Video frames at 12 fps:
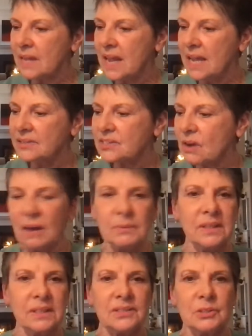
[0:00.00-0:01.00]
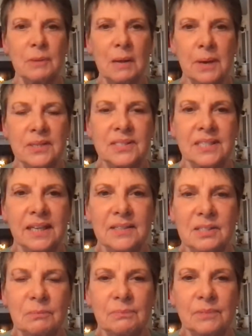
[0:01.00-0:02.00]
And so I'm going to do my best to get
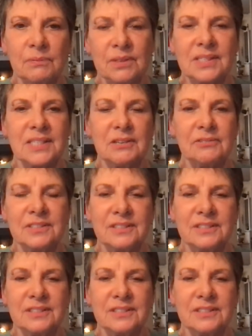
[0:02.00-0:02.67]
some of this stuff